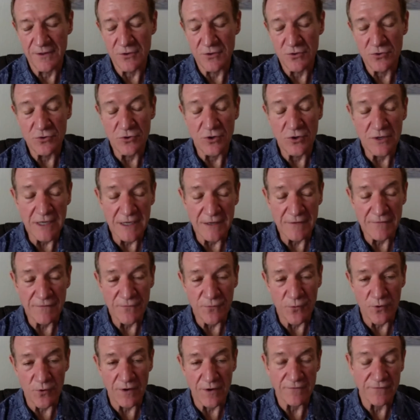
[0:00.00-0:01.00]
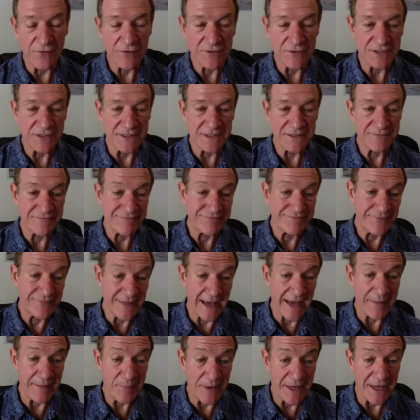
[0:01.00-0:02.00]
looking for it versus
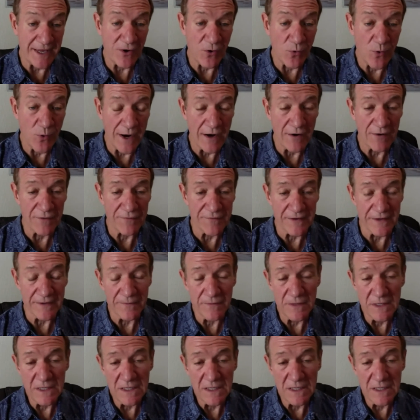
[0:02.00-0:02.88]
not being aware of it.